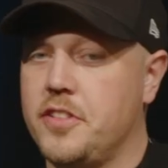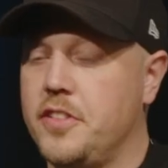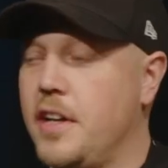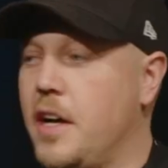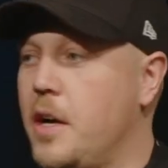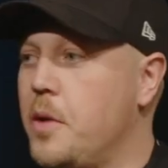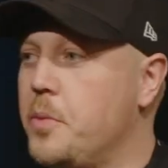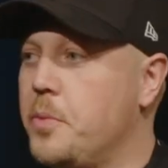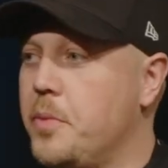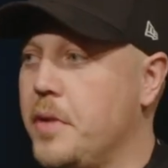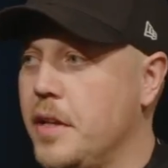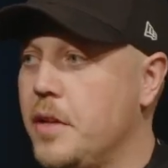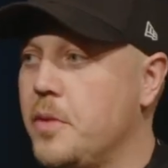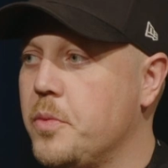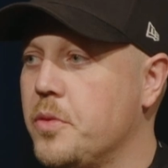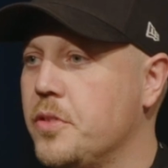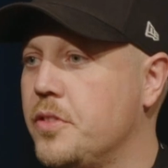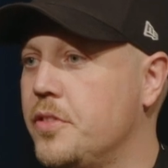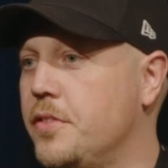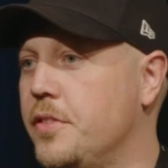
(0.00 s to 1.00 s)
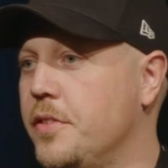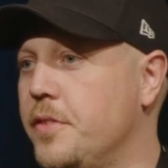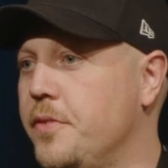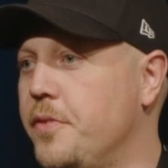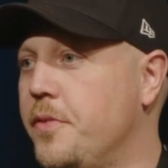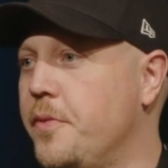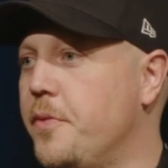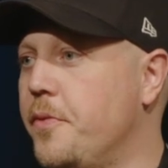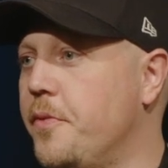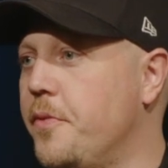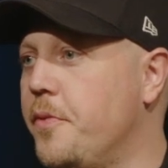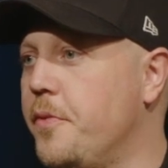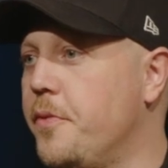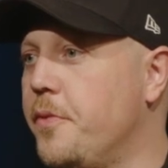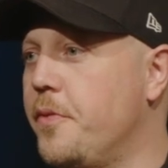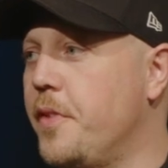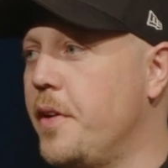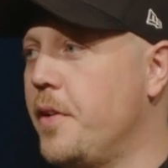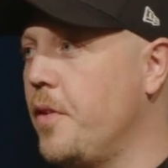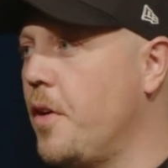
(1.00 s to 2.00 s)
now, but it was
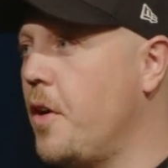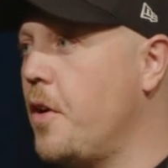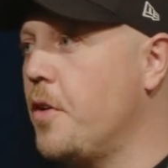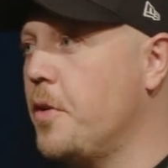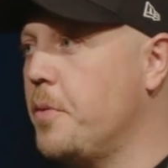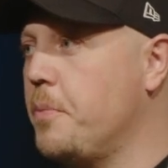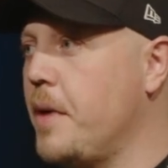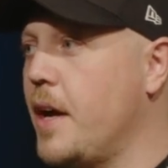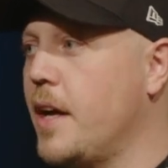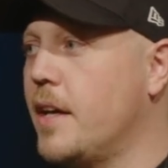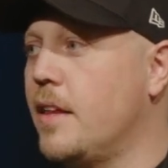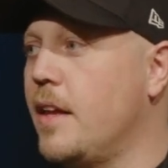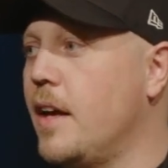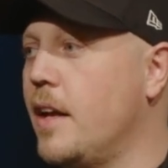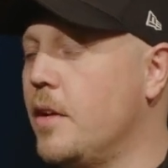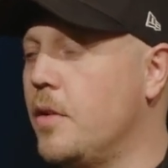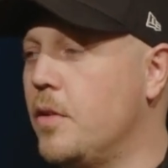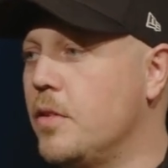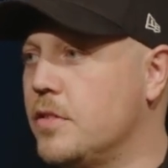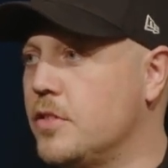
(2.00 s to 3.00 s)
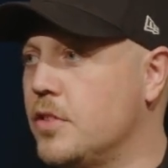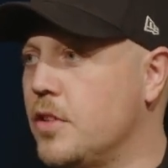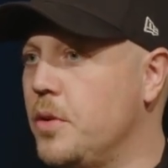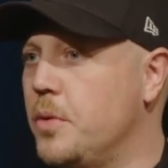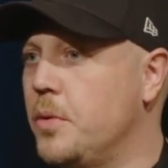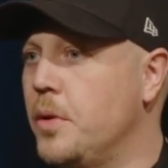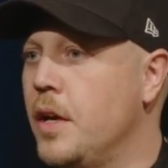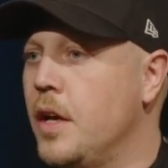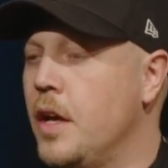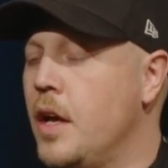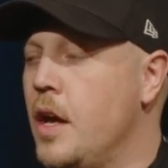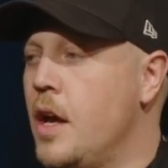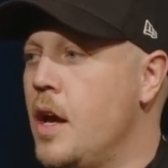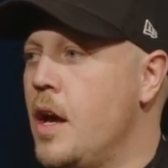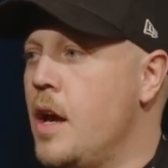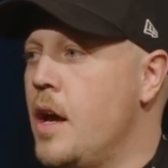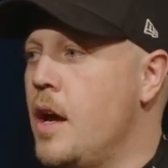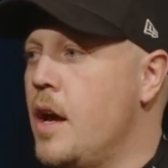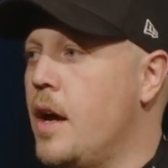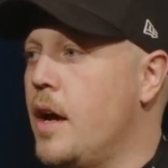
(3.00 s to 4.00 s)
very hard back then also.
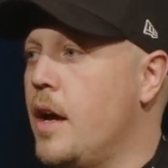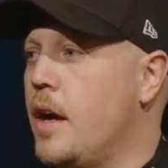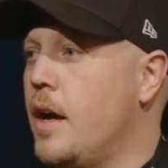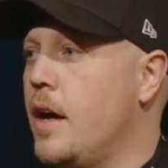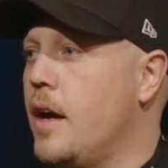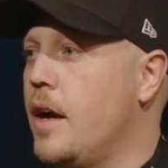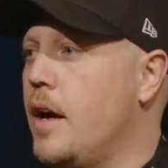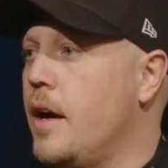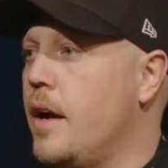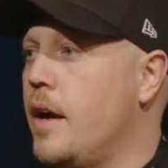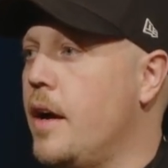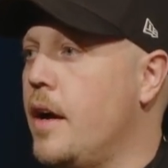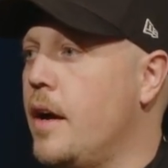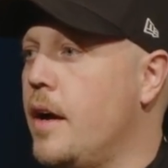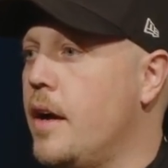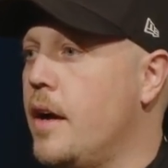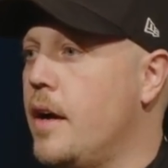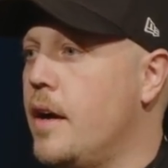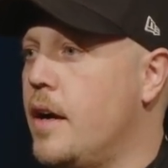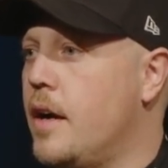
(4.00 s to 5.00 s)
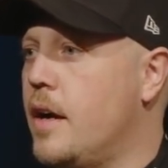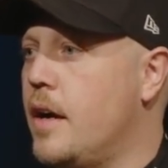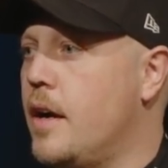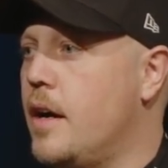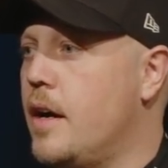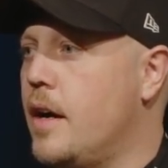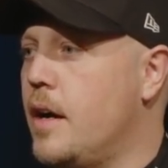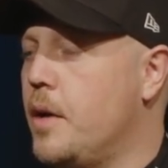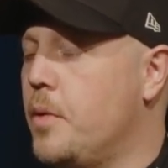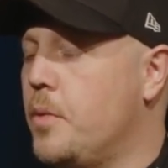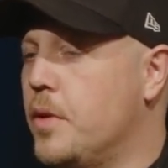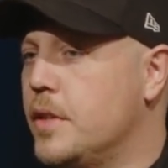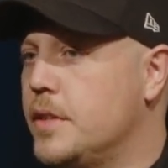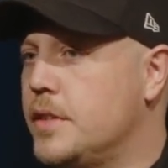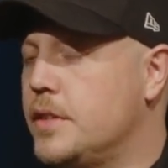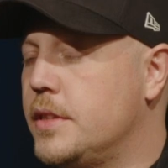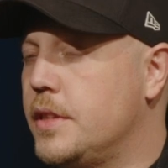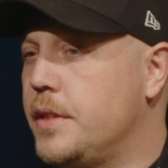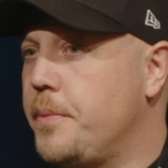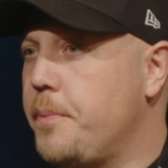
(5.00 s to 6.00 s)
I
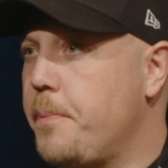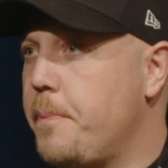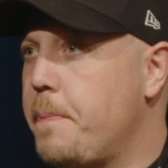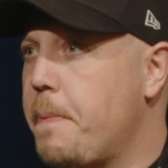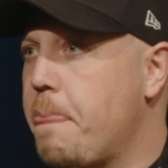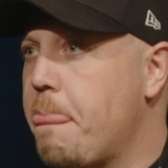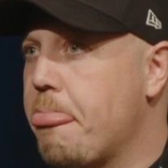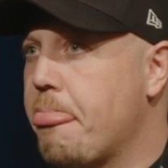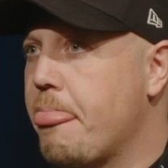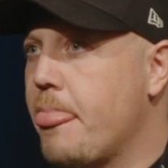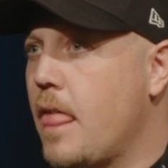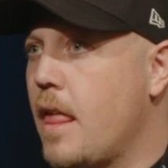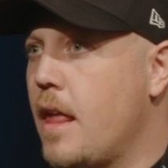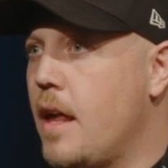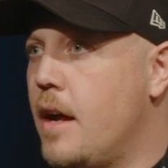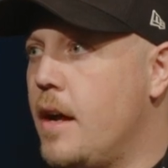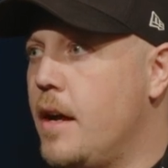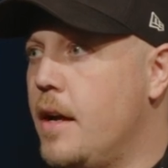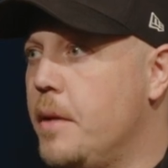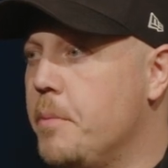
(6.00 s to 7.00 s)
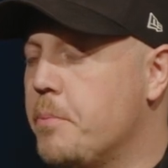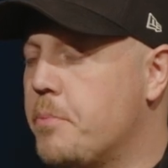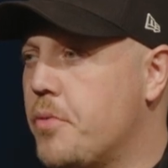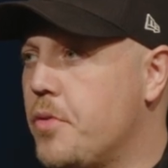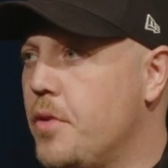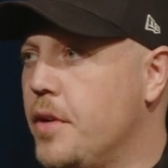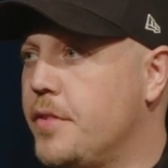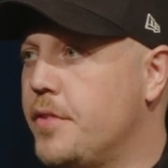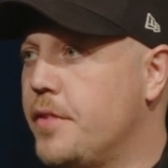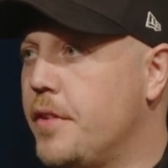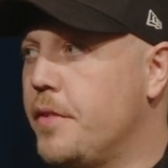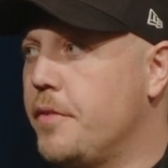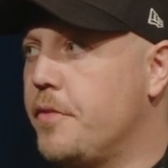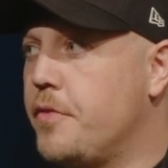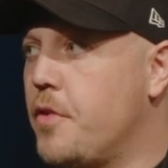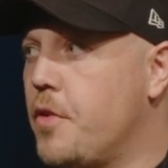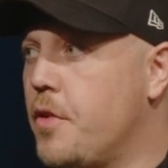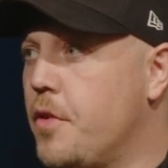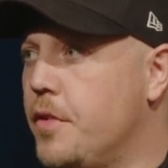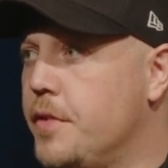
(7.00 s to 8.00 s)
was in prison
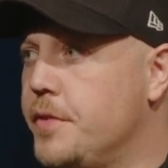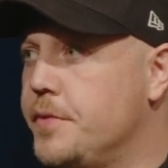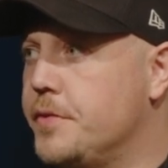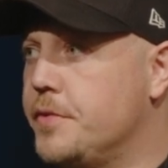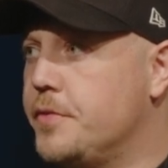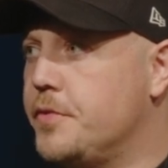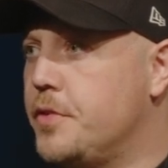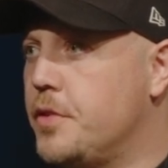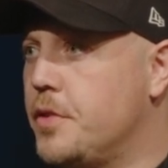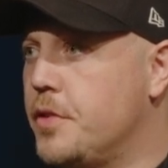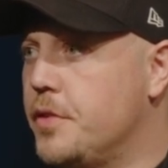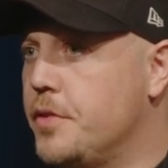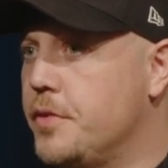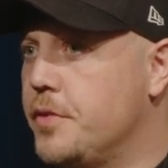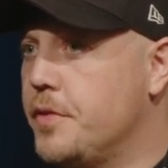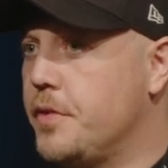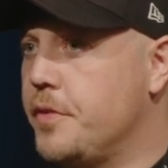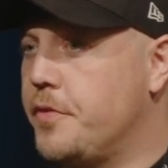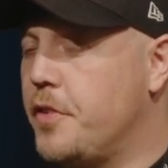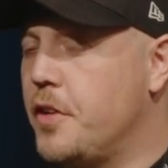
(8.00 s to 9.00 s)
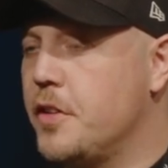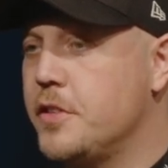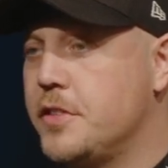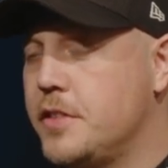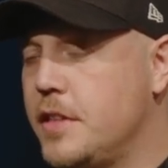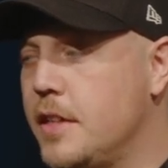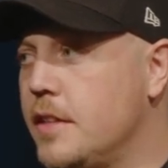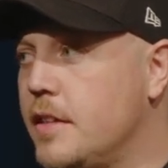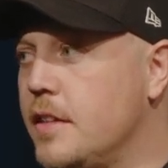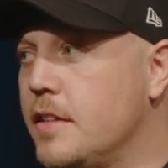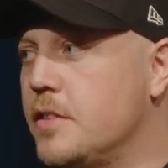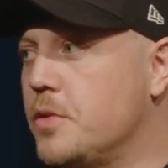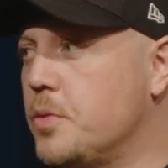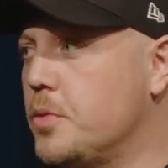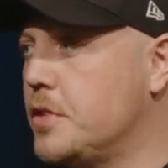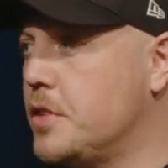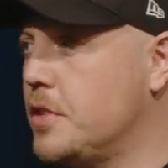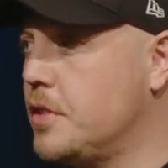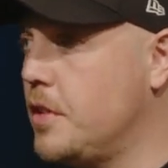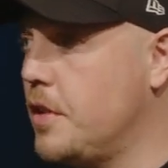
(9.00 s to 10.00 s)
for the first sentence
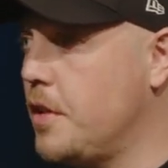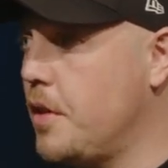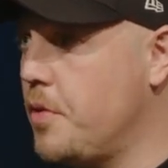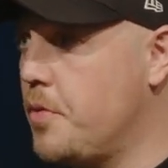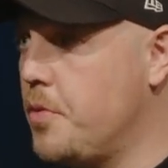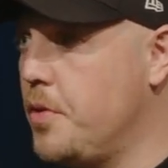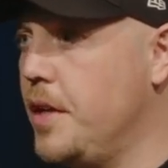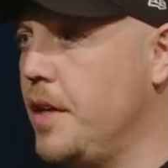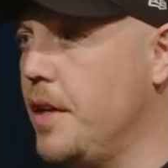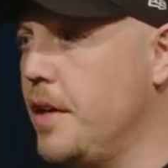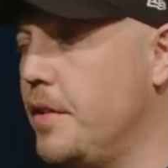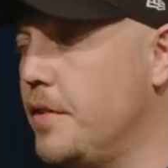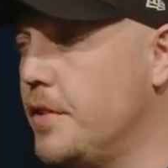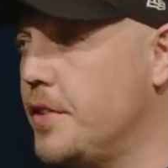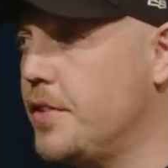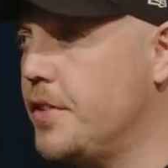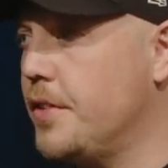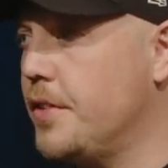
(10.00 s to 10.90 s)
was 3 years,